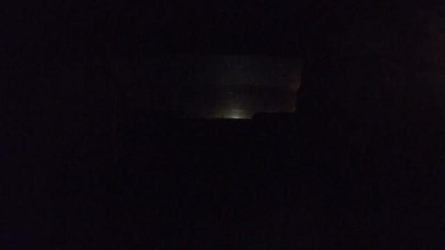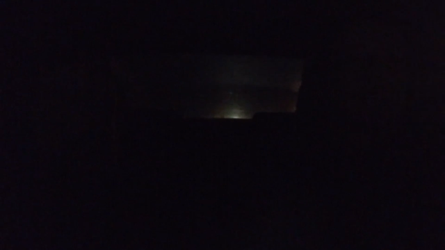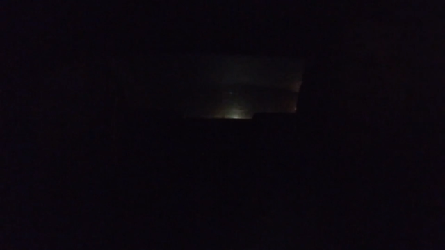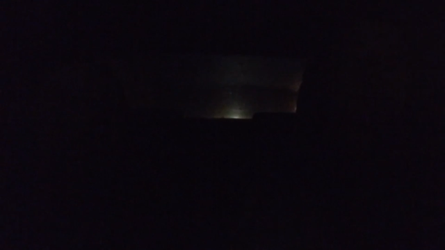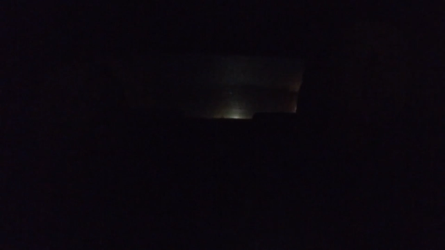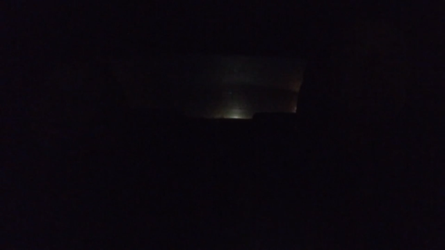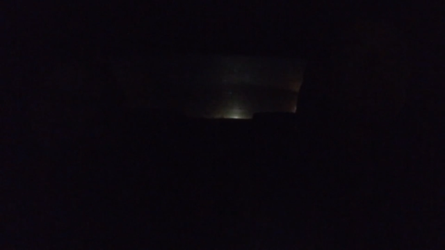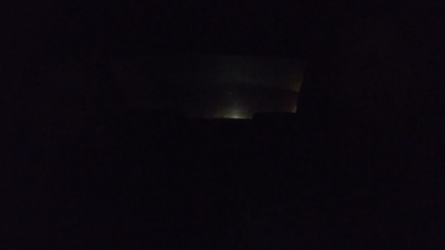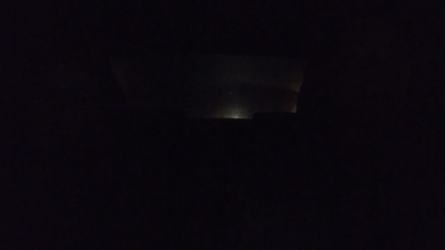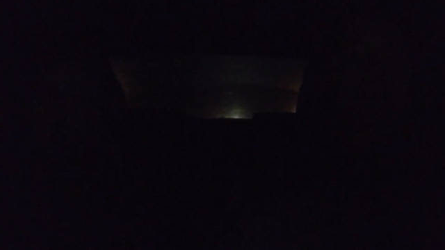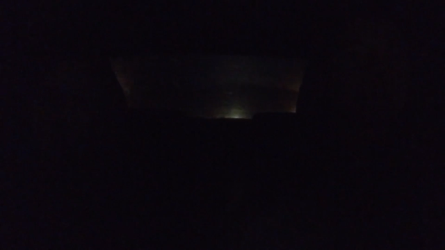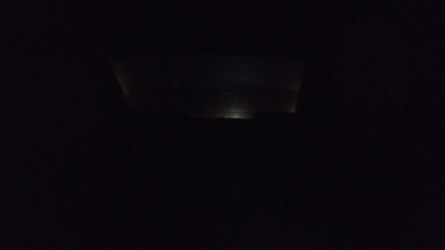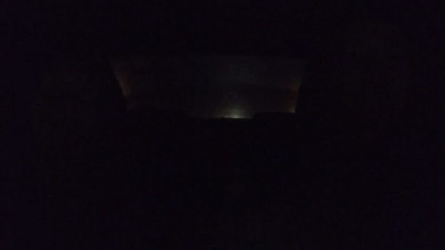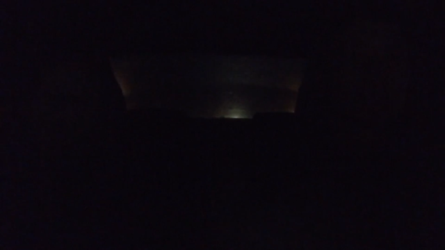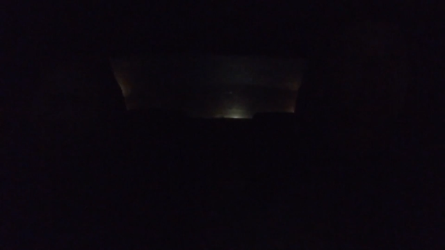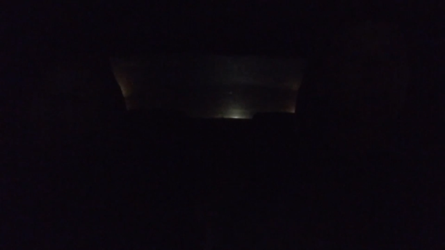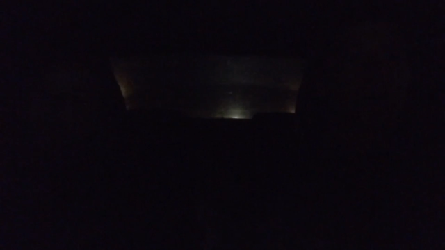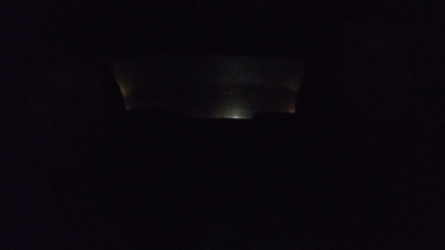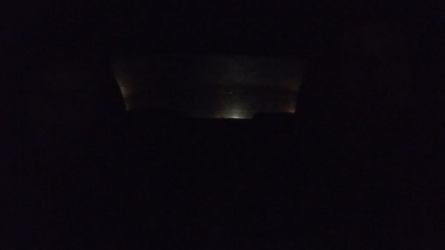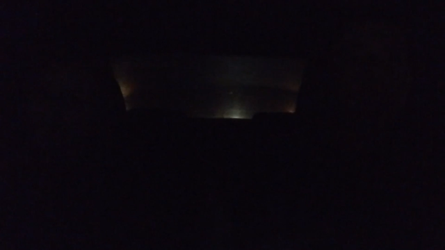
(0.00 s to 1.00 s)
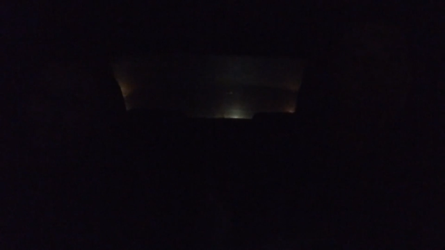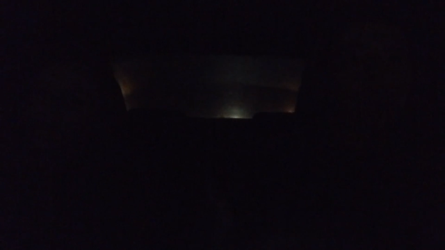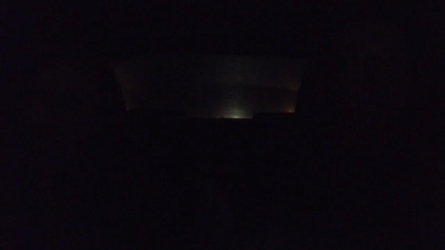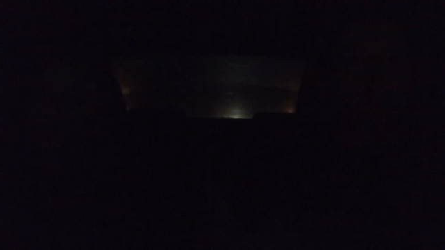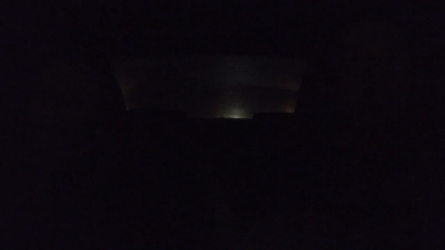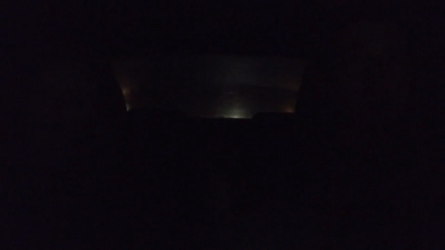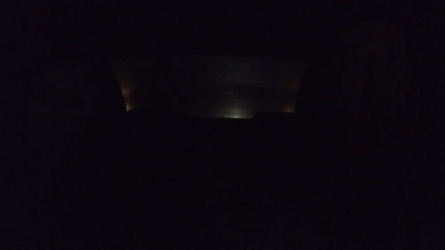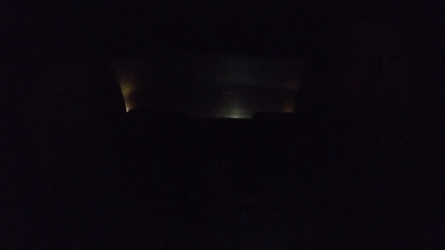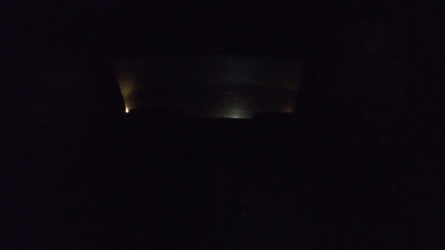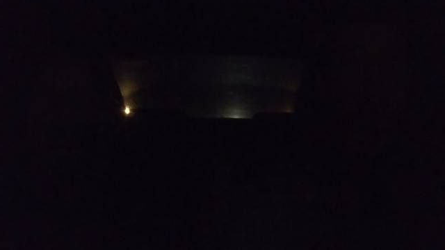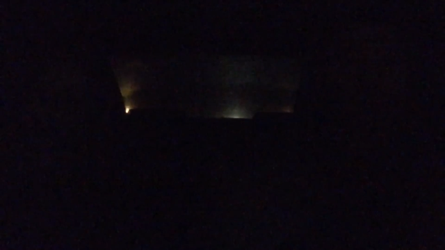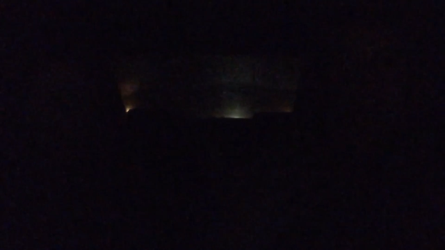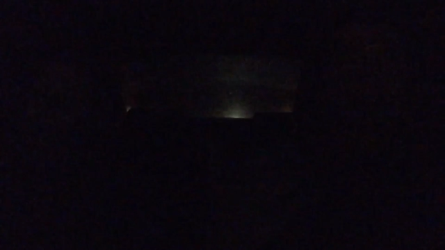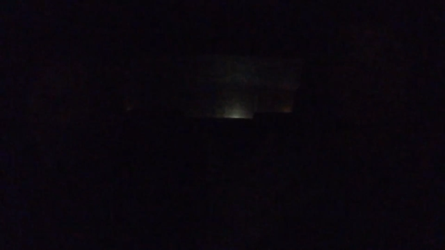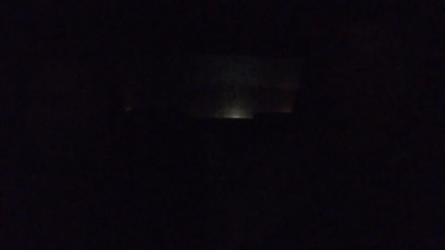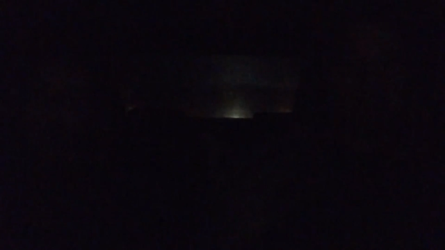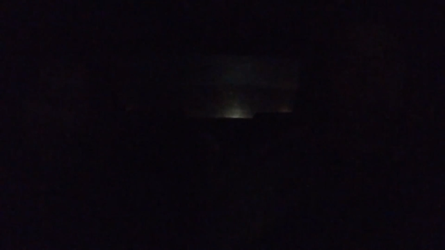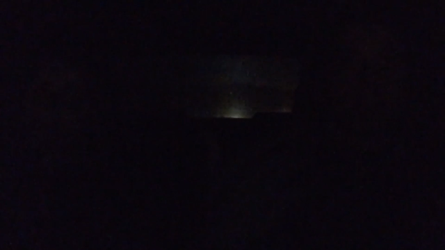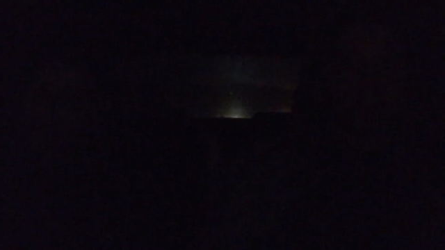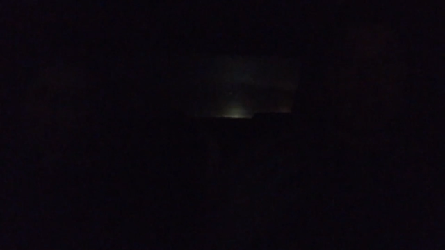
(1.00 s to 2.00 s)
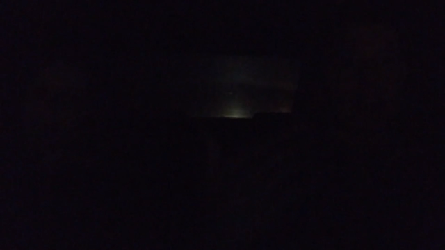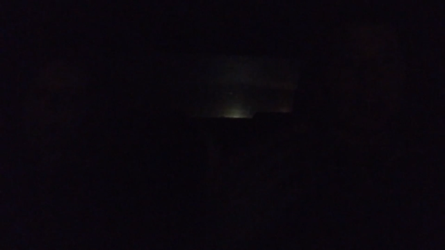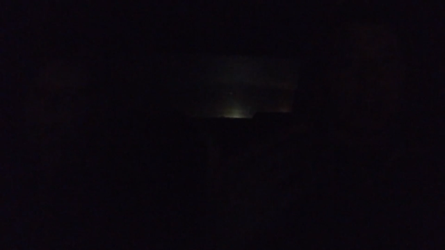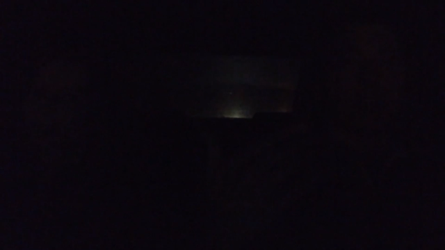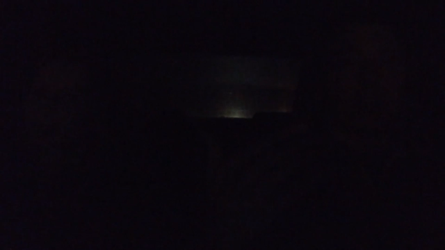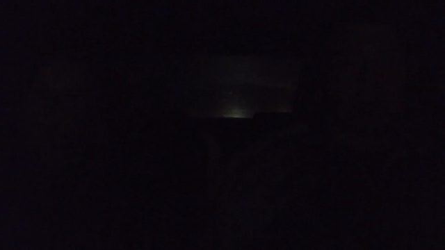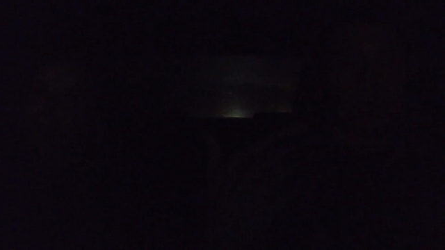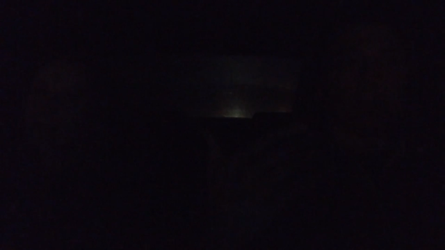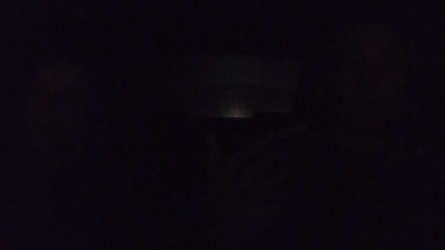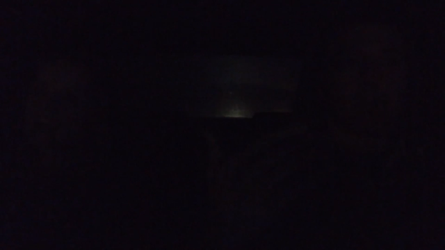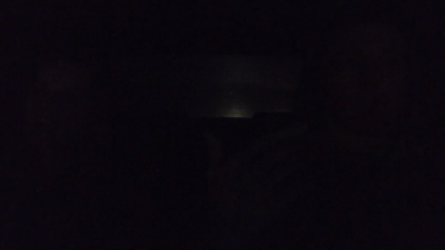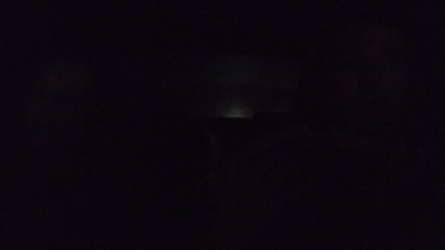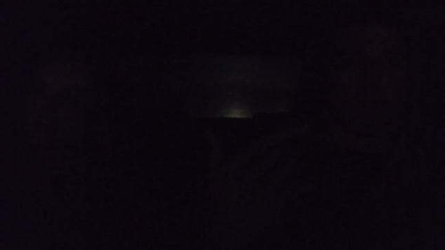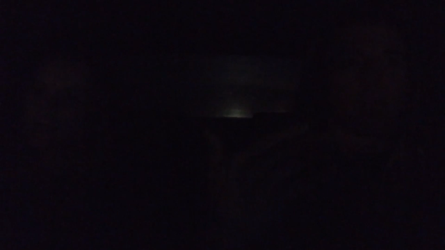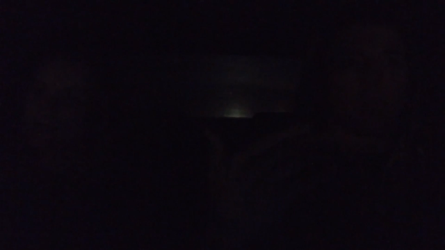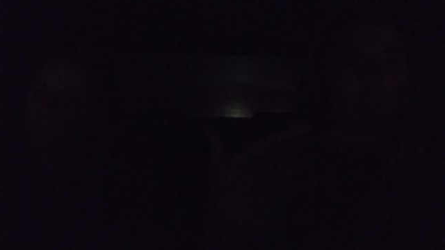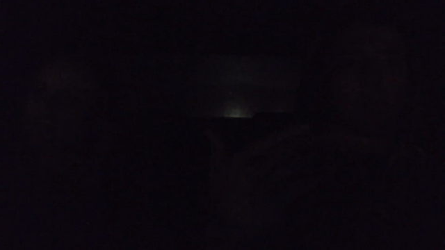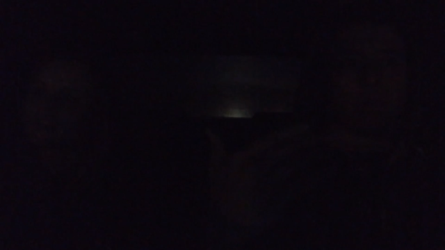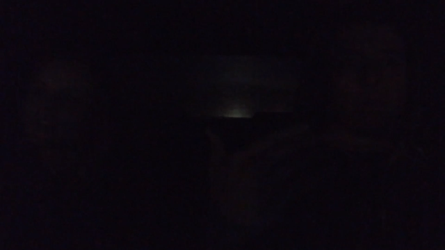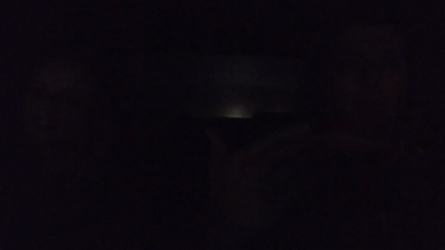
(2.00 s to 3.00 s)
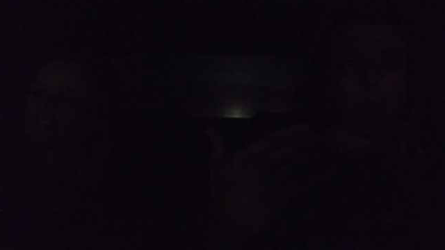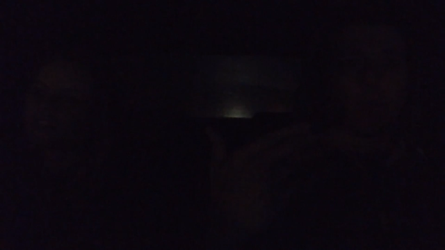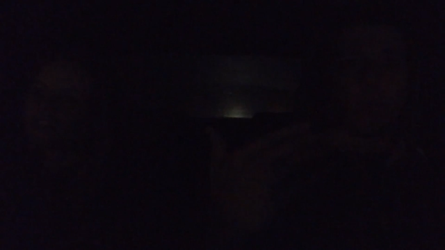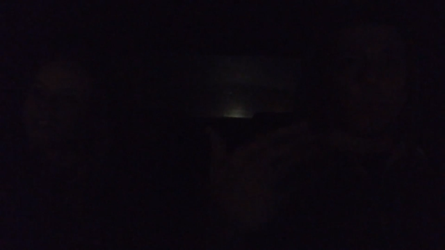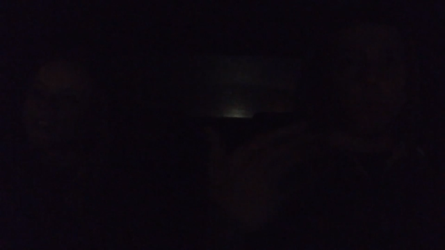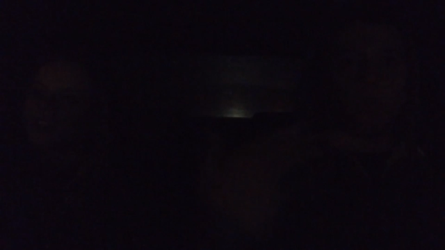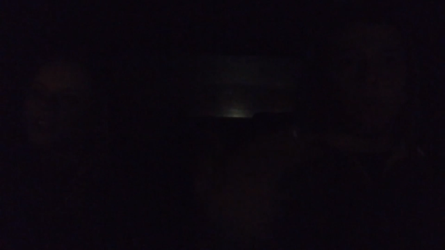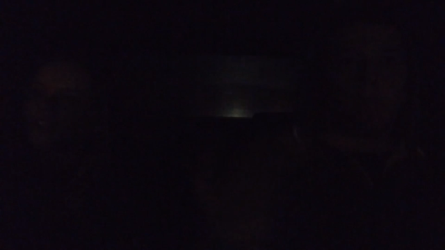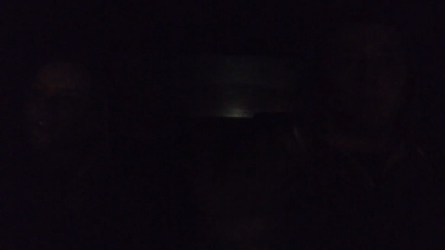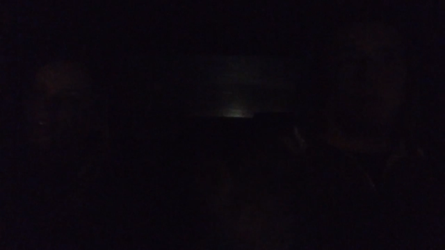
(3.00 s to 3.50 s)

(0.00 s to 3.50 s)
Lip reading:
(no speaker visible)